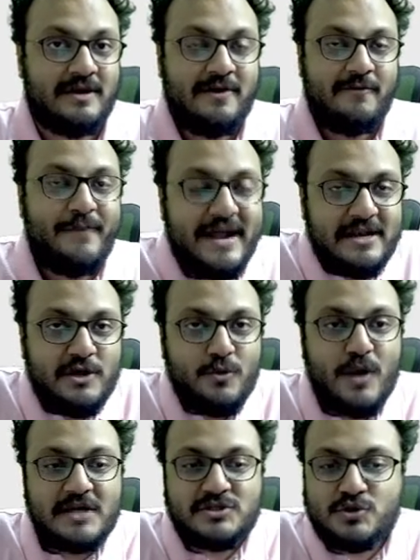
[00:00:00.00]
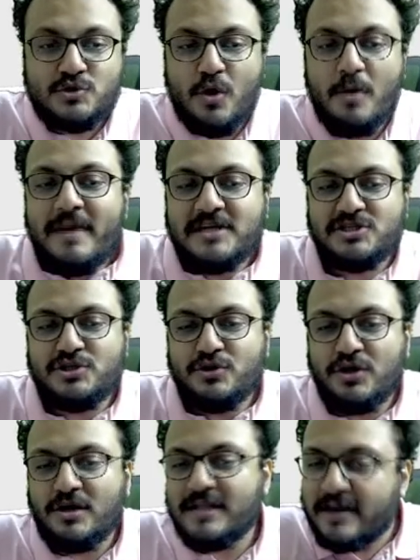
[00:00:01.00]
When you are so much, you
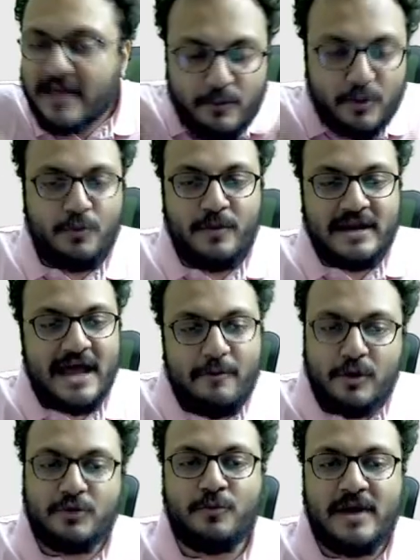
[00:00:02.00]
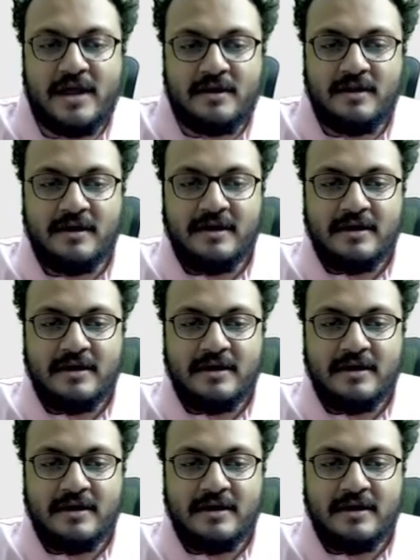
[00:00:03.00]
know, that I want to win, I want to win,